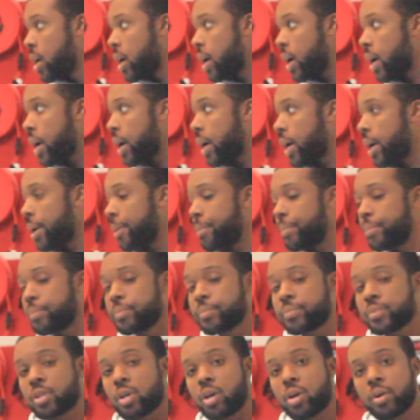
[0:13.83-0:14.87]

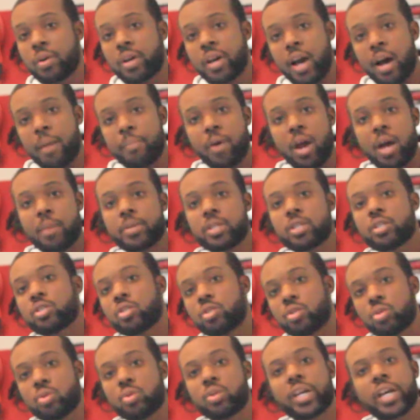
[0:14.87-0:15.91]
So I'll probably just
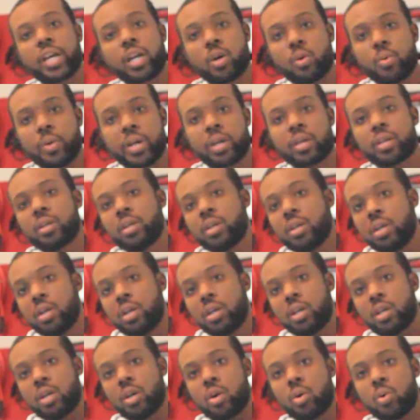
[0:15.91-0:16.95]
do like quick,
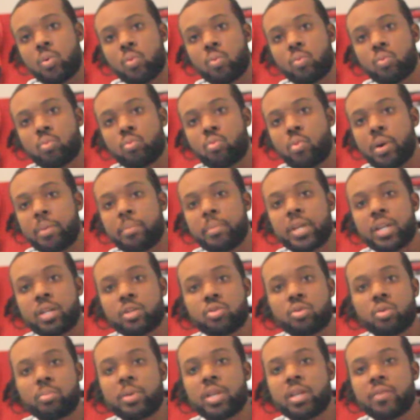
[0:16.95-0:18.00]
1 minute,
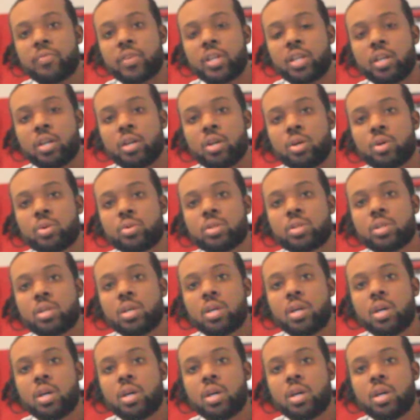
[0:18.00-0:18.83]
2 minute videos